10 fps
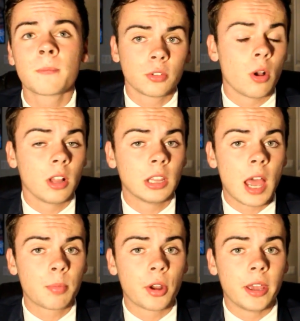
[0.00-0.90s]
So I'll
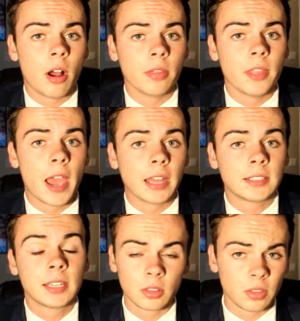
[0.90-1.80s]
elaborate on
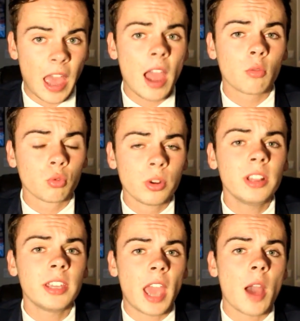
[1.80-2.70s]
that. That
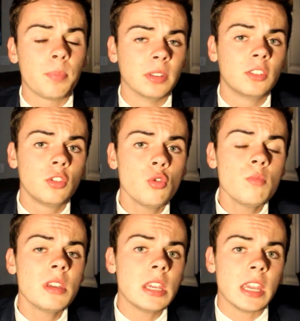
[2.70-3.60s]
really happened to
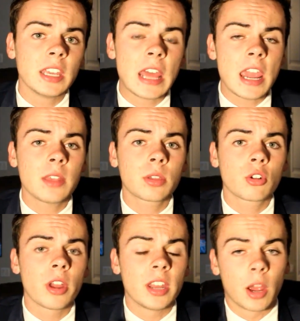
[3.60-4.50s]
me in 8th
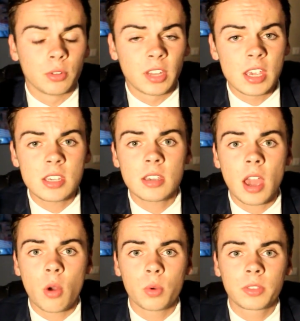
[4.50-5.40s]
grade. I was hanging
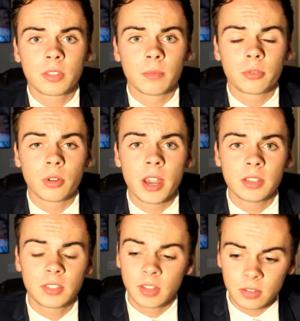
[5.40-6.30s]
out with some
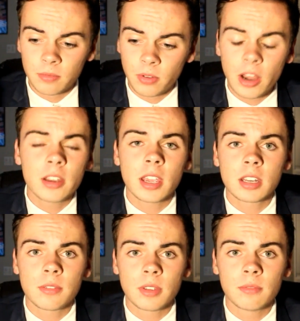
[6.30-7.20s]
friends, some very
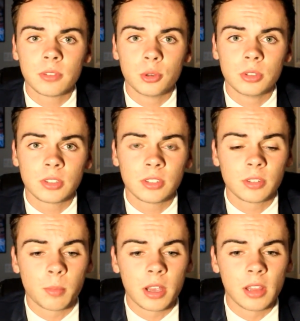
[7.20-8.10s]
negative influences in
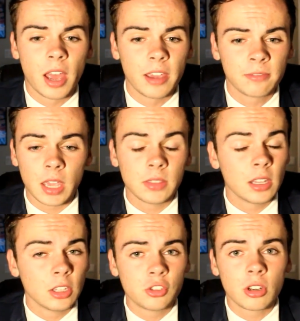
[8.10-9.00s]
my life, and they
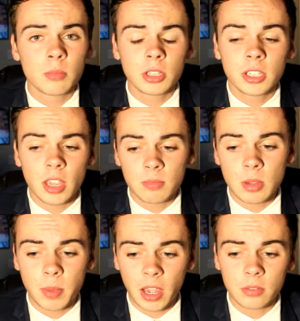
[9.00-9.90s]
legitimately gave me a
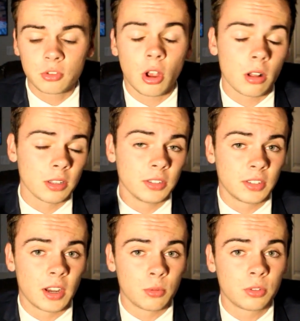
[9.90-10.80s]
bag of chocolate,
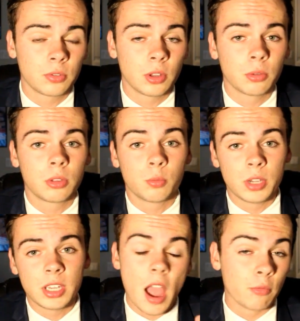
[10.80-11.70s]
said it was filled with
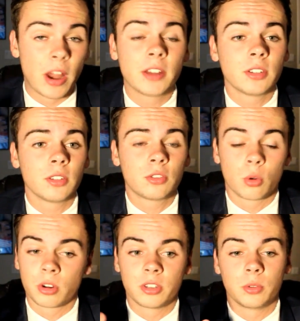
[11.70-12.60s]
weed. I ran to the
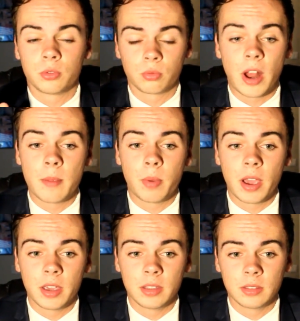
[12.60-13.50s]
store because it was right
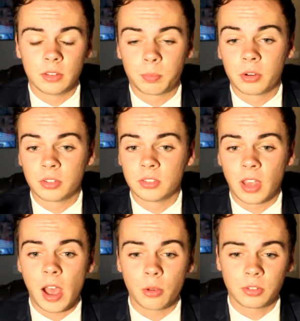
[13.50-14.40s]
by this person's
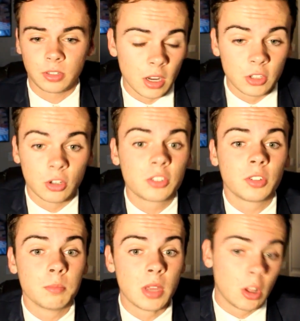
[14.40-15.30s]
house, and I took
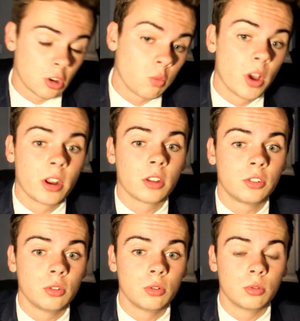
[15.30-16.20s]
some milk, went
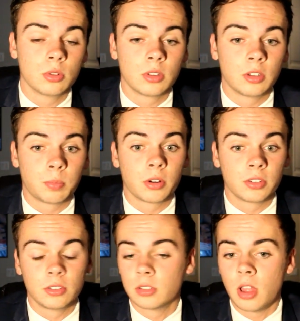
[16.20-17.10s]
onto this
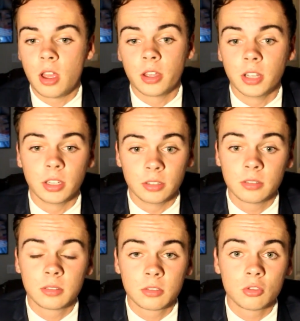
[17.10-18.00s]
person's lawn, and
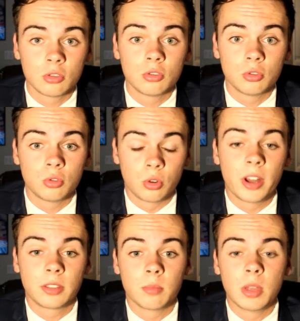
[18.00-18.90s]

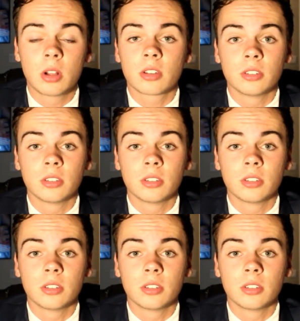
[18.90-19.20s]
drank the milk